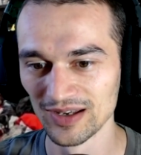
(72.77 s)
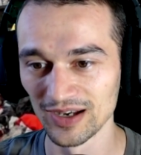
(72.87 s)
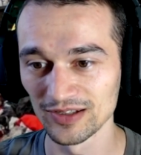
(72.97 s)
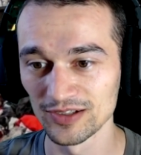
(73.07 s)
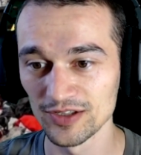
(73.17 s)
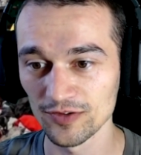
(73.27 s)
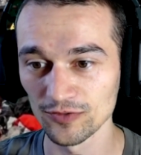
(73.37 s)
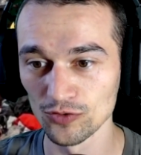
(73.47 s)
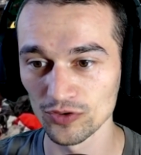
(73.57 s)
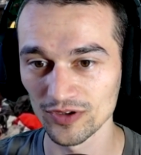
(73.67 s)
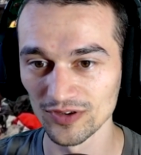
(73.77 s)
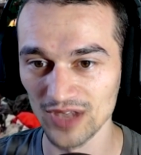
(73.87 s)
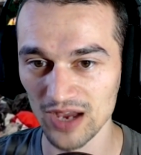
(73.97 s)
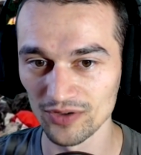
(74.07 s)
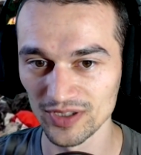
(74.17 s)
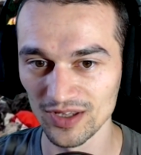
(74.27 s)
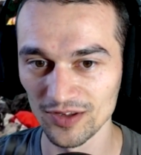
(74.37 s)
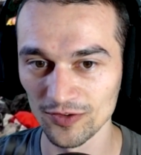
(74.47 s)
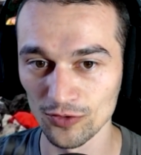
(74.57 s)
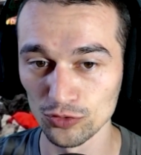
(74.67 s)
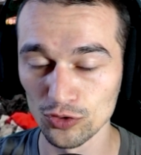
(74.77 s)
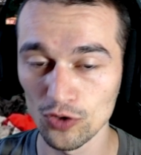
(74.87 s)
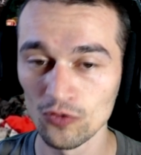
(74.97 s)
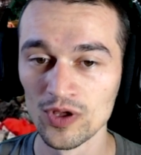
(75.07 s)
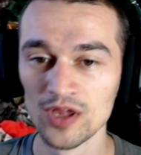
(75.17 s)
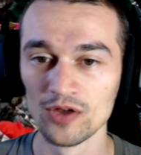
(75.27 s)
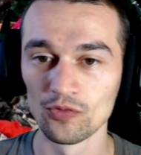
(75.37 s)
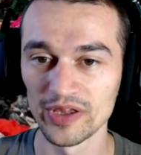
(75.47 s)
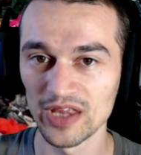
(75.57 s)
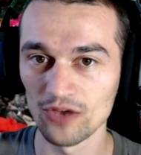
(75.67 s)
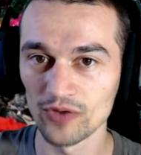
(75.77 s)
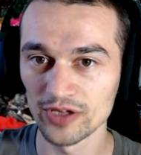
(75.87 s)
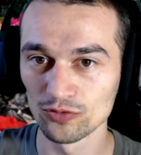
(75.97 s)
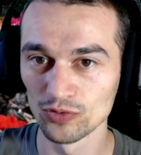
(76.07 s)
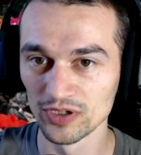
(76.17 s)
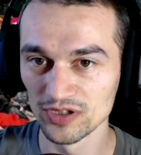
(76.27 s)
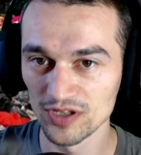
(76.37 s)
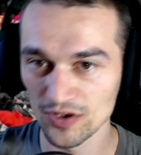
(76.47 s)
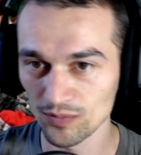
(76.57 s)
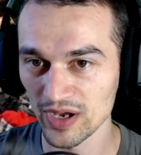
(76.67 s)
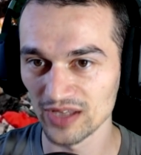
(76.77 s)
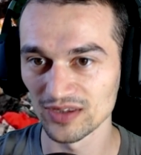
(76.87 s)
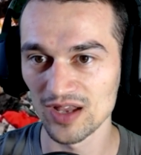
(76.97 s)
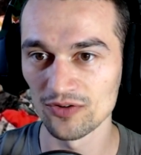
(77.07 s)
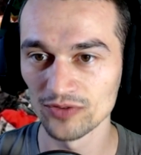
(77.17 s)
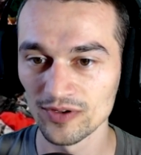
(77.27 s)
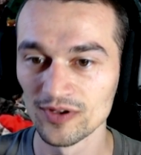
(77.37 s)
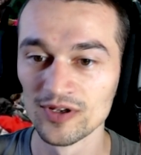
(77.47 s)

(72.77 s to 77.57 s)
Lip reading: At least not nowadays. Although, when I went to a nearby town,